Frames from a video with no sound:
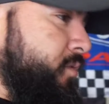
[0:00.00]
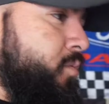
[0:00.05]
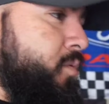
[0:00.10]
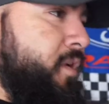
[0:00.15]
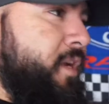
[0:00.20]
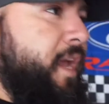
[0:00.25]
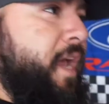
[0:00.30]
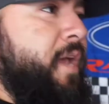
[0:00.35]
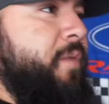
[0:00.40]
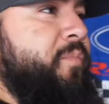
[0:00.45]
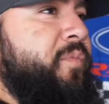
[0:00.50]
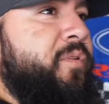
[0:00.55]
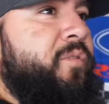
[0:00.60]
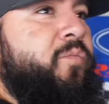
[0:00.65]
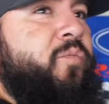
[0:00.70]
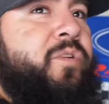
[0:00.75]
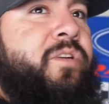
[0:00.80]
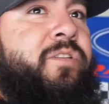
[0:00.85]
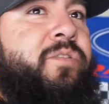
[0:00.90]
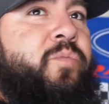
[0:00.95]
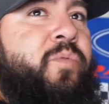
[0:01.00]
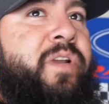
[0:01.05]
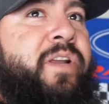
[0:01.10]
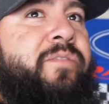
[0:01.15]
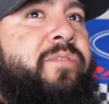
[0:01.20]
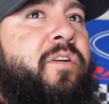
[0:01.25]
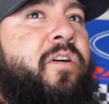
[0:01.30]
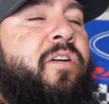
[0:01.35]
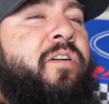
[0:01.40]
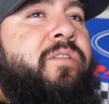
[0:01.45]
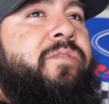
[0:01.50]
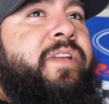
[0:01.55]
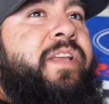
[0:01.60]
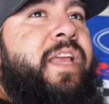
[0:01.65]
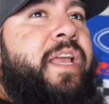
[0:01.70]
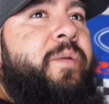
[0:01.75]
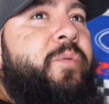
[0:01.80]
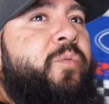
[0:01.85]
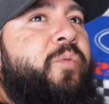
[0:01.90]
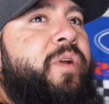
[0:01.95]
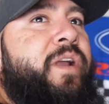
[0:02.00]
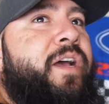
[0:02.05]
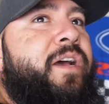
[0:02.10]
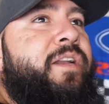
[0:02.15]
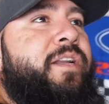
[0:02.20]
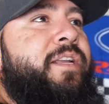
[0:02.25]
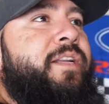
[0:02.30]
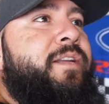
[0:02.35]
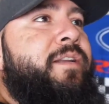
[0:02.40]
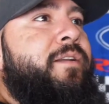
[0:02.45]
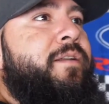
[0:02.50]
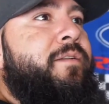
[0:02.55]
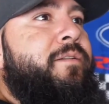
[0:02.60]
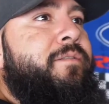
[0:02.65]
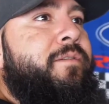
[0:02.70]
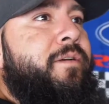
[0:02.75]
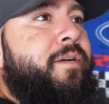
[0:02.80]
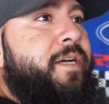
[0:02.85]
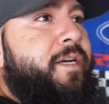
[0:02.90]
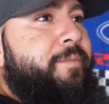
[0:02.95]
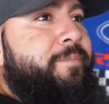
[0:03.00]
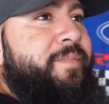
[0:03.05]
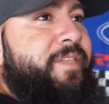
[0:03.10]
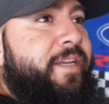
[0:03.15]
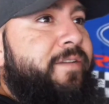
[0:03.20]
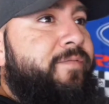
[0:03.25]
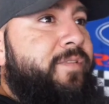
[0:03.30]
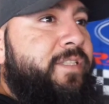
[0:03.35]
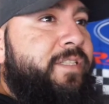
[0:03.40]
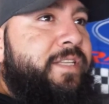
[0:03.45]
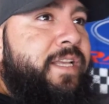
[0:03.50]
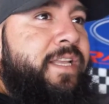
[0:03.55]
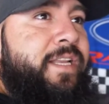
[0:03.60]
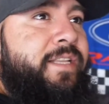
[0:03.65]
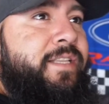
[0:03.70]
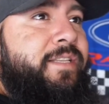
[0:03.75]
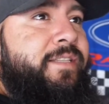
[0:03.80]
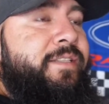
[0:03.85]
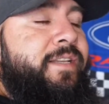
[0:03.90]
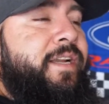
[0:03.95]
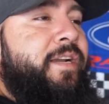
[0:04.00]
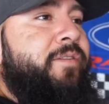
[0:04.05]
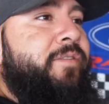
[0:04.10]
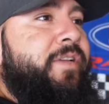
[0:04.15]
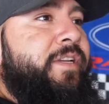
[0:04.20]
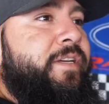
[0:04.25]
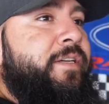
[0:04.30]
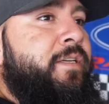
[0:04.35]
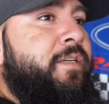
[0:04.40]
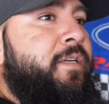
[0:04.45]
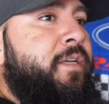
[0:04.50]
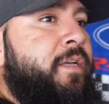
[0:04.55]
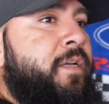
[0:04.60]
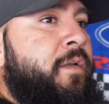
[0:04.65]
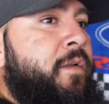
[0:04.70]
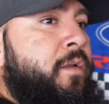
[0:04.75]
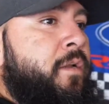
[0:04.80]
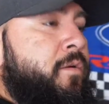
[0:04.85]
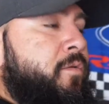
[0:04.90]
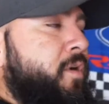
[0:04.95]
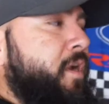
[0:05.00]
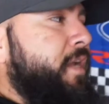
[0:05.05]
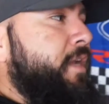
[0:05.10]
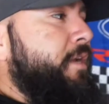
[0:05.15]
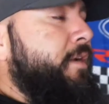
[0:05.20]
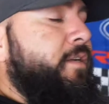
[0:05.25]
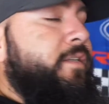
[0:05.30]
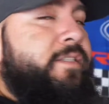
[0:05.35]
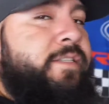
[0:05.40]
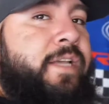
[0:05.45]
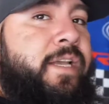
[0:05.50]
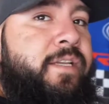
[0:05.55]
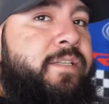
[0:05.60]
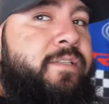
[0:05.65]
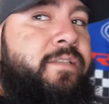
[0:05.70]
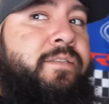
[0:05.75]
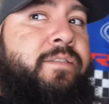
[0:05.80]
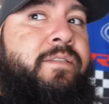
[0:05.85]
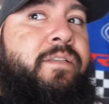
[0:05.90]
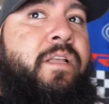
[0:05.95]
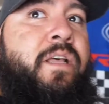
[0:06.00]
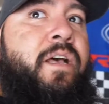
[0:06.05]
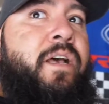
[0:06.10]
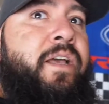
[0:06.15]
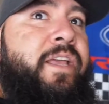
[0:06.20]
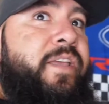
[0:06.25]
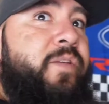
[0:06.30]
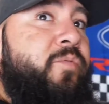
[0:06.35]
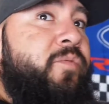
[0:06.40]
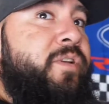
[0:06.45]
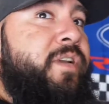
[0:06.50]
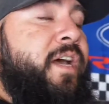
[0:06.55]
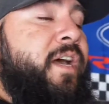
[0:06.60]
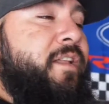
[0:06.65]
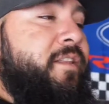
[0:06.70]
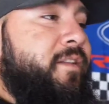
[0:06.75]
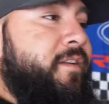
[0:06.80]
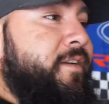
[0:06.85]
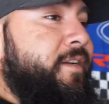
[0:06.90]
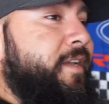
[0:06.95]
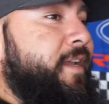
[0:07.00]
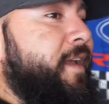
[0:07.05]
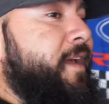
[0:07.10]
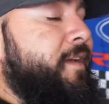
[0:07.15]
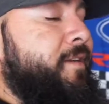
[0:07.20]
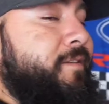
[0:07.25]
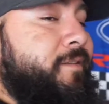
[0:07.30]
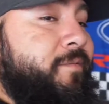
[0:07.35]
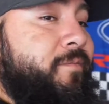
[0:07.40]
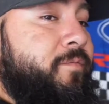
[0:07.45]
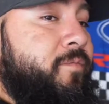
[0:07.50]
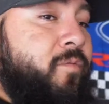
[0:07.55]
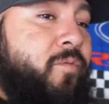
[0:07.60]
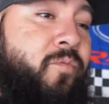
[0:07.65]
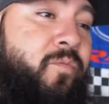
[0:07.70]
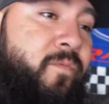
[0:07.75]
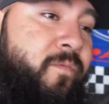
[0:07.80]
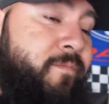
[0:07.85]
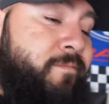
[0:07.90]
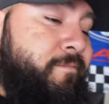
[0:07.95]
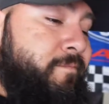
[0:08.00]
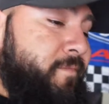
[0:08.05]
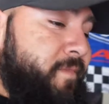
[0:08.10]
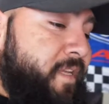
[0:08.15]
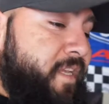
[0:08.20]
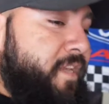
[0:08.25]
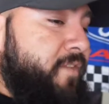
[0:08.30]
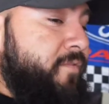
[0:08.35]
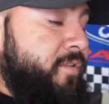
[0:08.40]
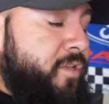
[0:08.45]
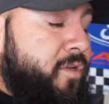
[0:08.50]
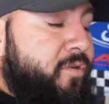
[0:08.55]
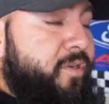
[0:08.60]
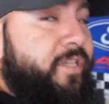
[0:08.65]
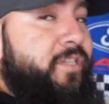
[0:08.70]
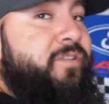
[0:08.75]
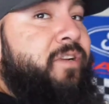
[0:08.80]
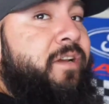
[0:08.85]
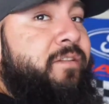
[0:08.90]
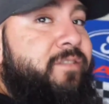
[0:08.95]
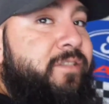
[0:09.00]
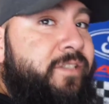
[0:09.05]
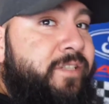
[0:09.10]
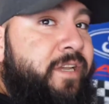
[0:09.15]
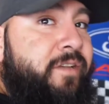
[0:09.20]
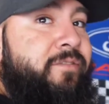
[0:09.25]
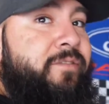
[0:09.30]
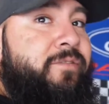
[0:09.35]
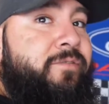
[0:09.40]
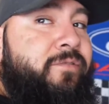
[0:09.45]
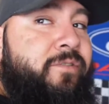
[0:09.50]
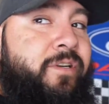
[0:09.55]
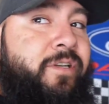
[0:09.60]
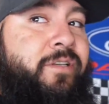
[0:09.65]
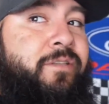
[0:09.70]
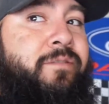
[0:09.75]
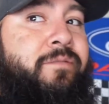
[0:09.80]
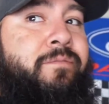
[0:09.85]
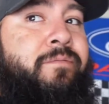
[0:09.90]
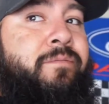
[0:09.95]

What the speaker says: what happened was whenever Harvey came around and devastated this area right here in Texas, he went out there. He has a, even though he drives a Chevy truck,